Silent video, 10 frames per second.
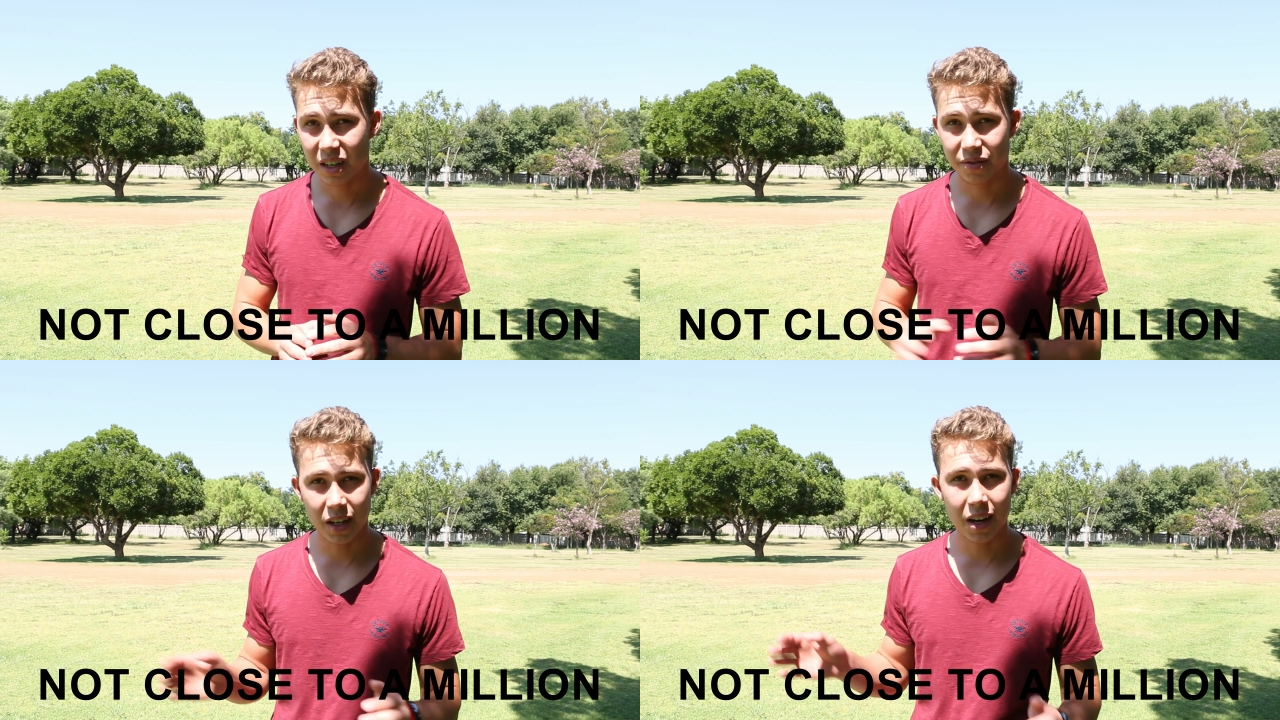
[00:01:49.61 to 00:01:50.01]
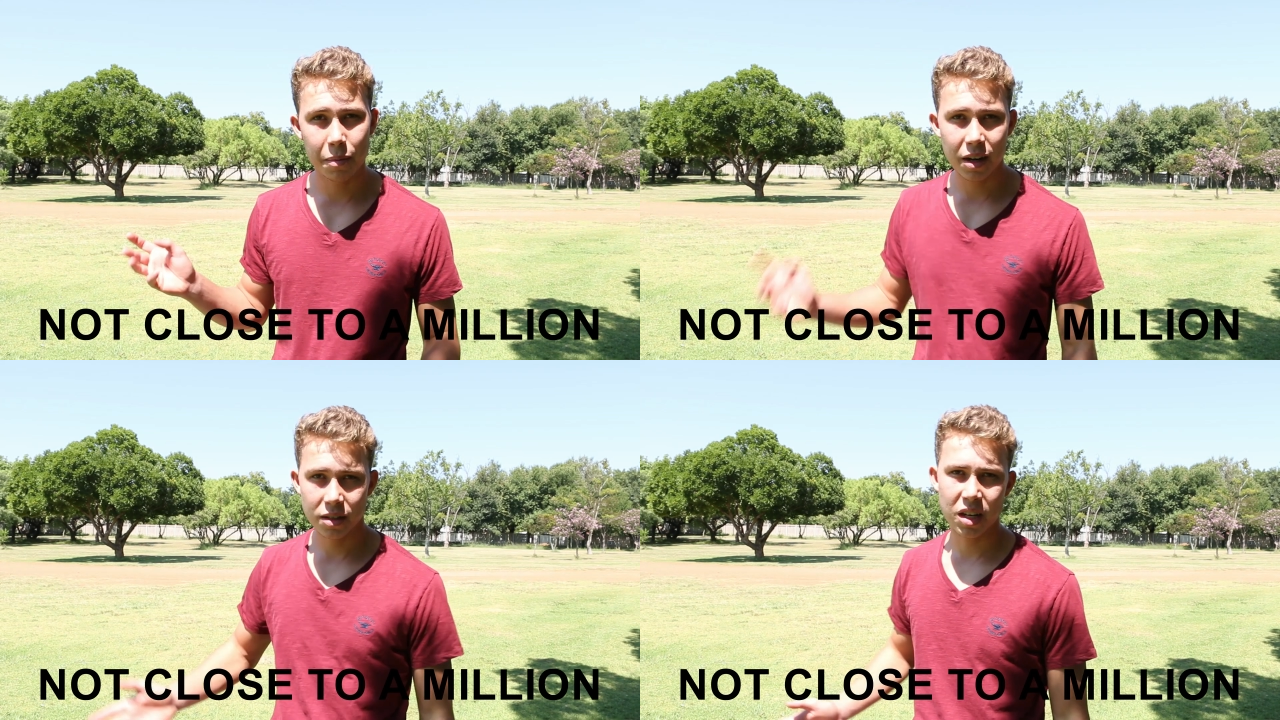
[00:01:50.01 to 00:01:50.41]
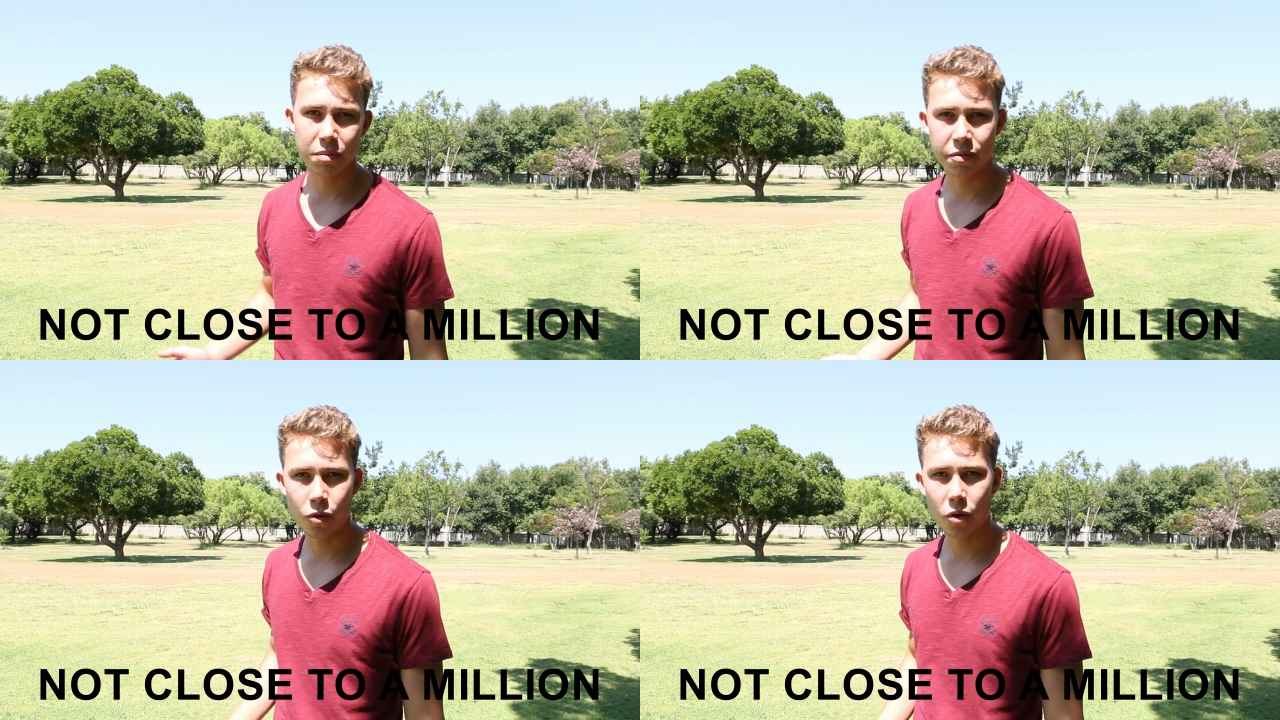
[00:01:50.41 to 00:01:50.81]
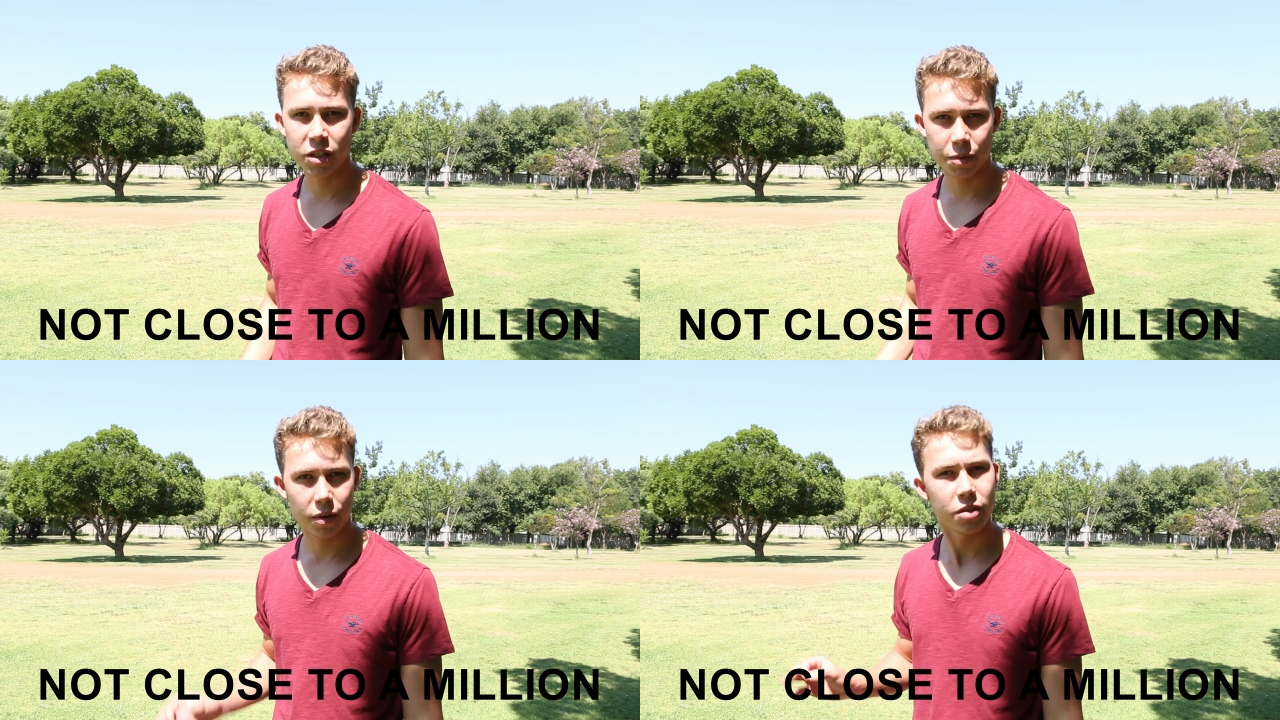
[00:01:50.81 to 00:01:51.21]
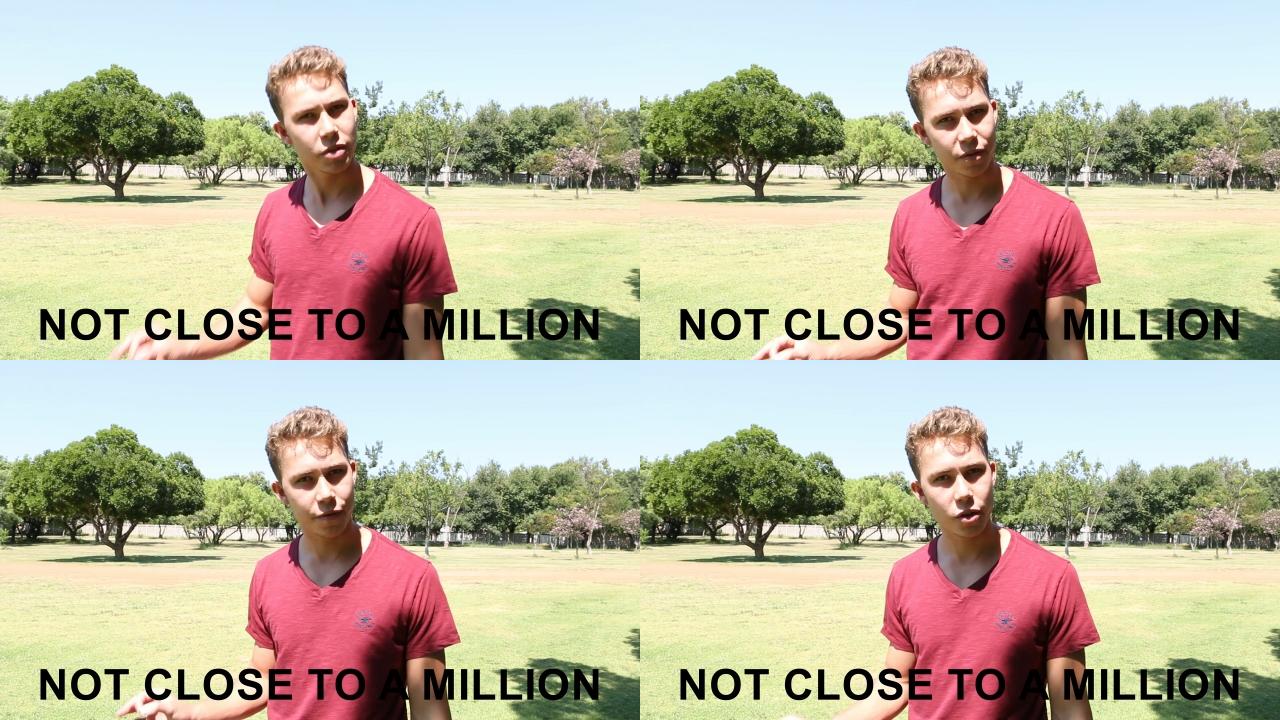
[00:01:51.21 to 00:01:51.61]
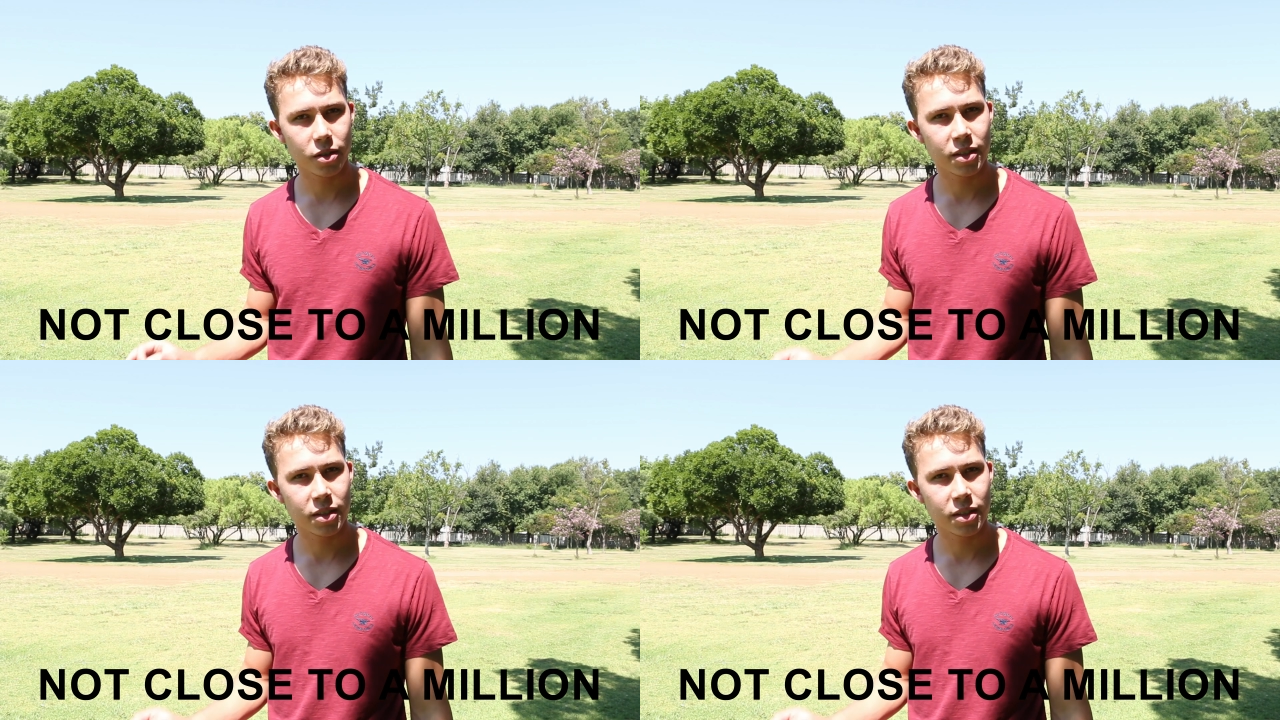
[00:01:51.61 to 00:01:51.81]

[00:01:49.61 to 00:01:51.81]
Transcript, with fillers: I've done it a million times before this, but it was the first